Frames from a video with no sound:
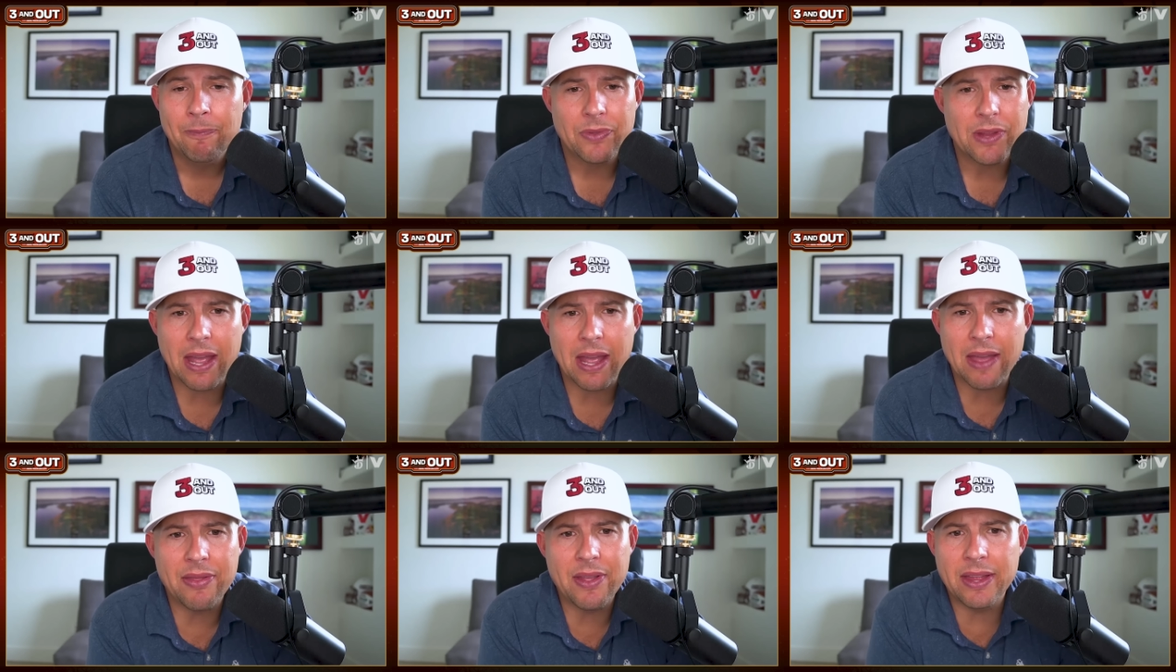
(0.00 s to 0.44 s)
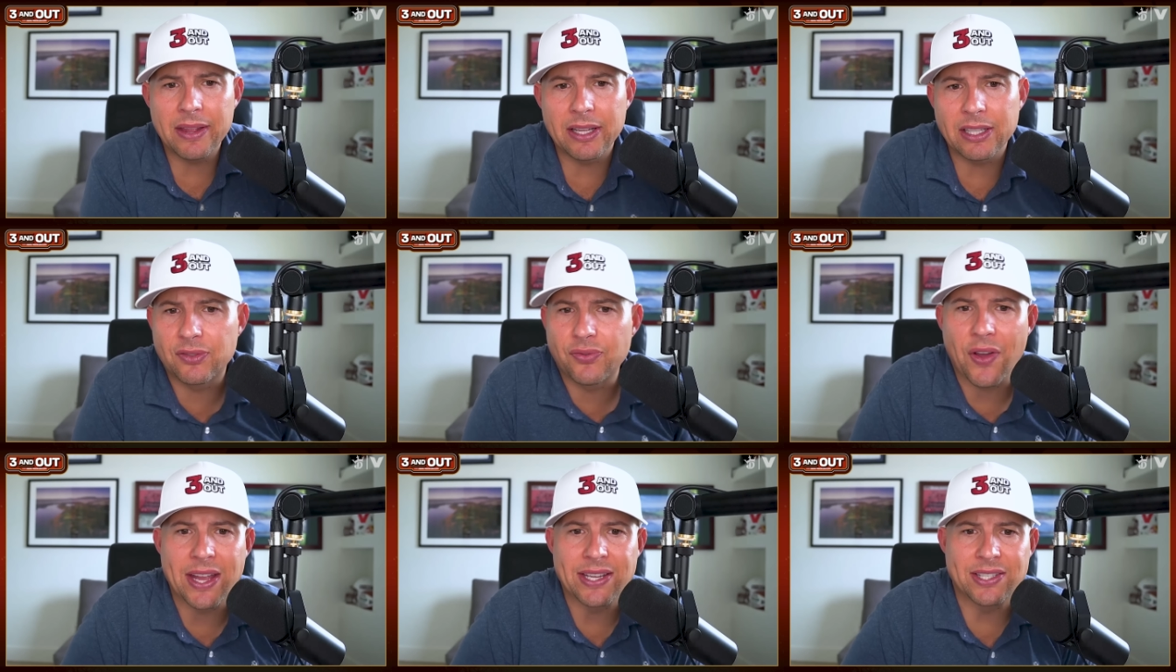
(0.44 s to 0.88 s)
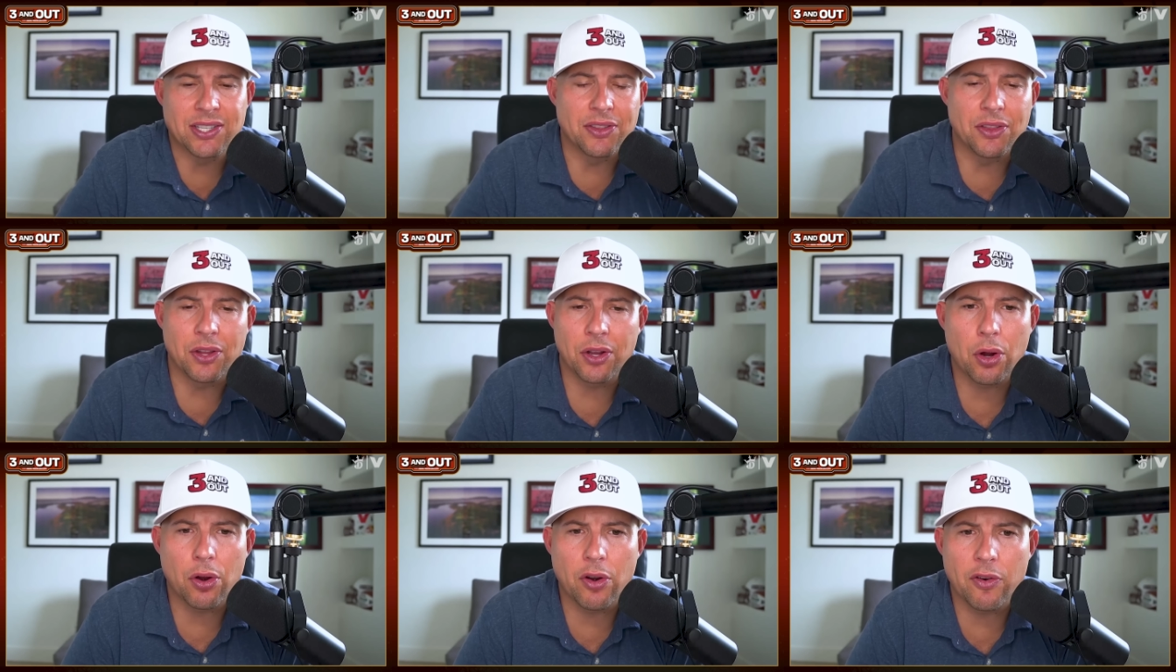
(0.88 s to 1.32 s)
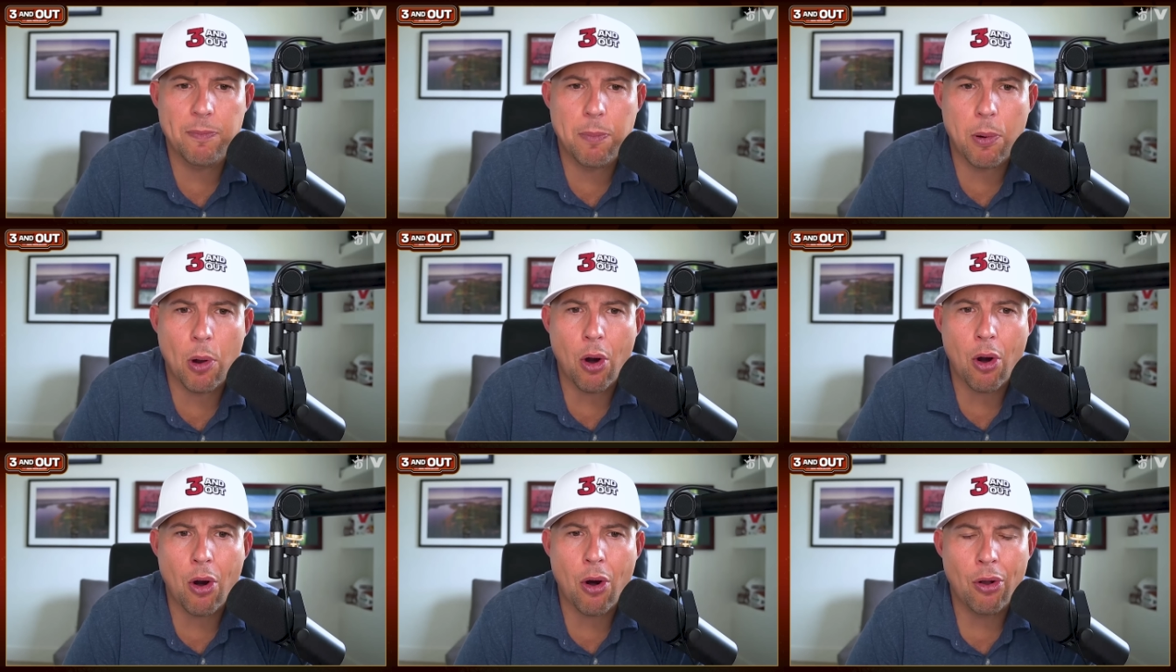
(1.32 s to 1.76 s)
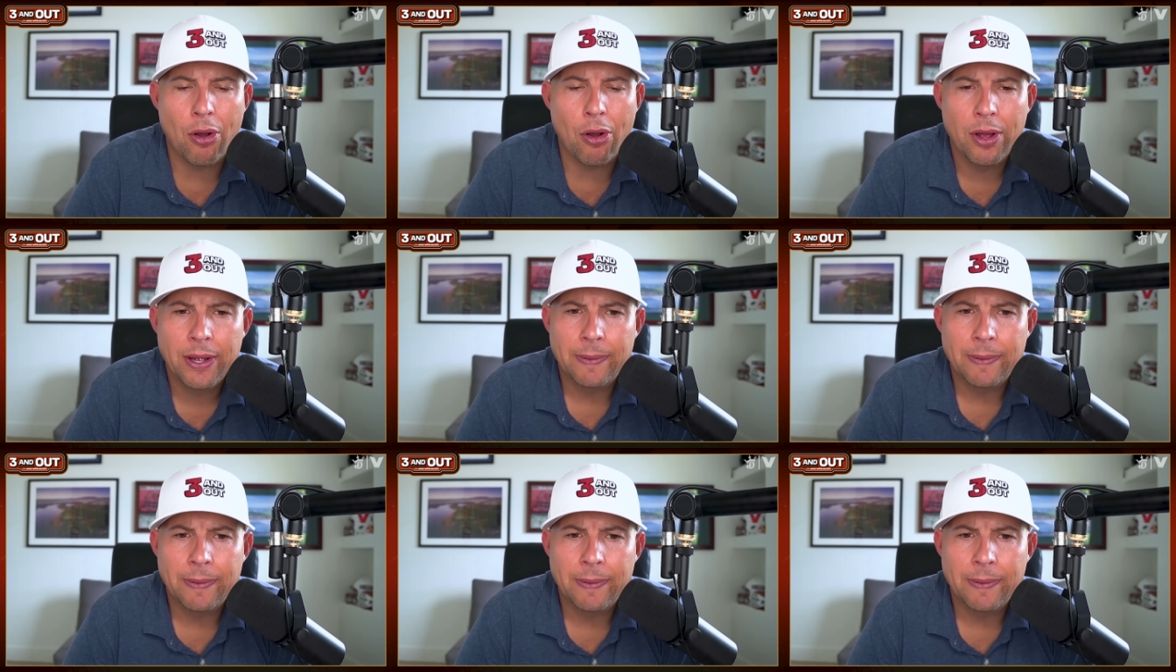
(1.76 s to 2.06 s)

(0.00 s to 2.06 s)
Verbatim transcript: And then let's face it, the curveball,